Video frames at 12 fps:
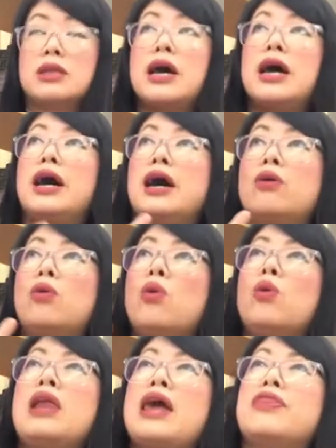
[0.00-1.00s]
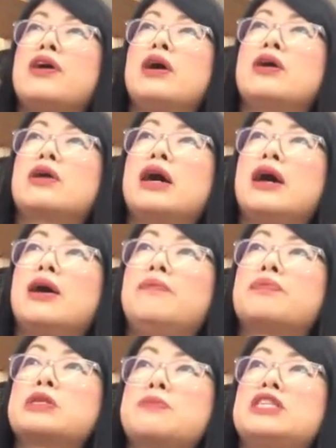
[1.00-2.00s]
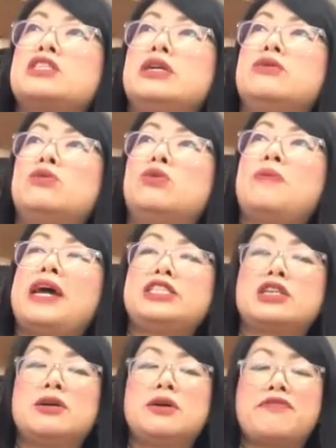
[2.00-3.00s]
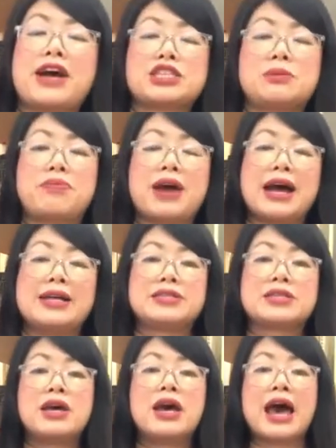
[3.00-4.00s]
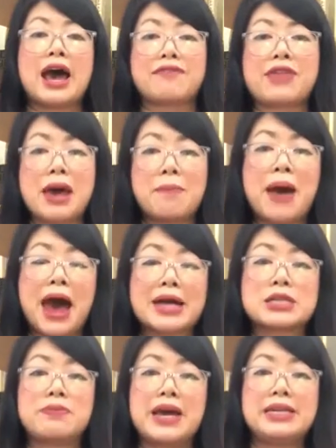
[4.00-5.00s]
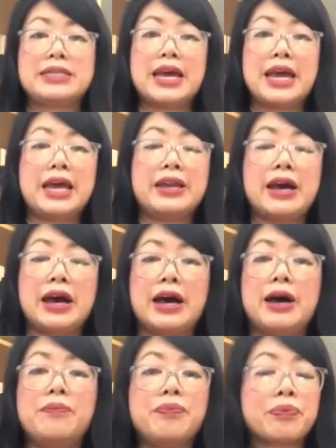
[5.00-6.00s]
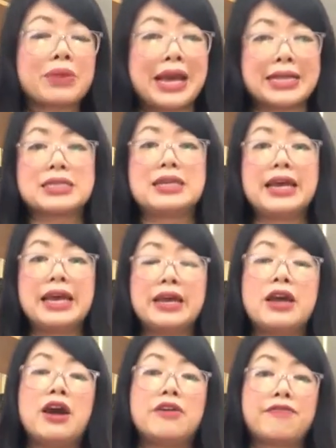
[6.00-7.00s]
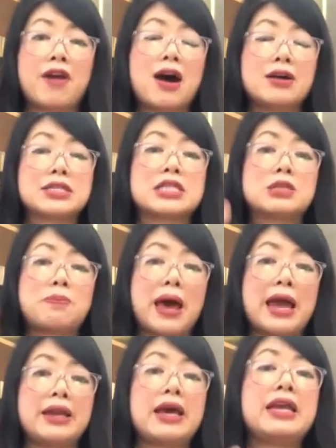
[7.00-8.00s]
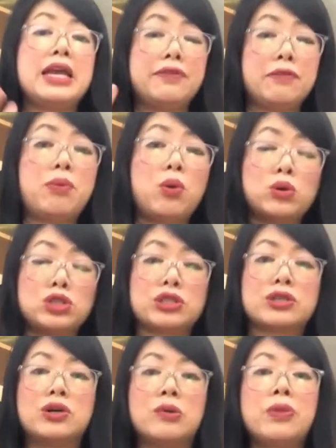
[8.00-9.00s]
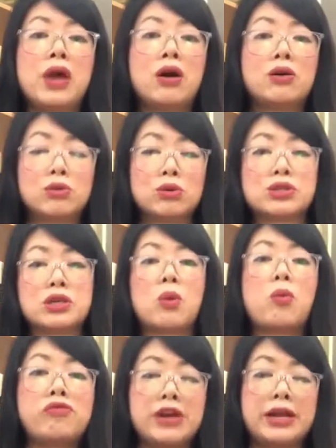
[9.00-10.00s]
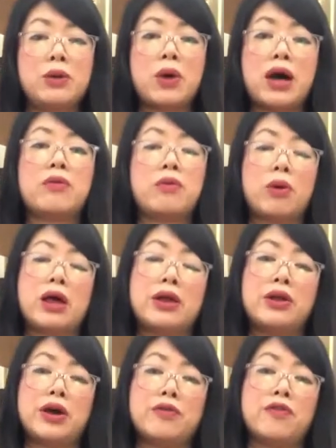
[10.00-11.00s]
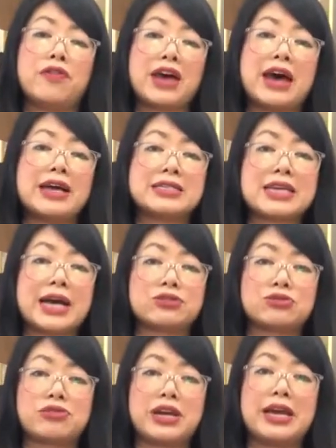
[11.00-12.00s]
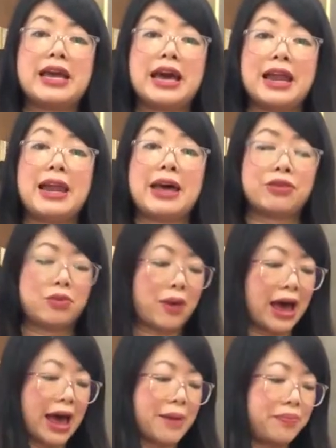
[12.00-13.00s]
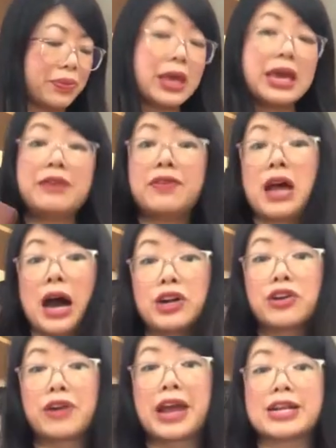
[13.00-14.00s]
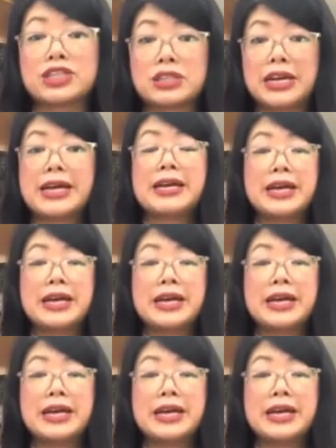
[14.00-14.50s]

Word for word: uh, all leather, um, especially all major fashion brands, have their bags made in um, Italy, France, Spain, and even Portugal are also really well uh, known for their saddlery and leatherware. Even Hungary, actually,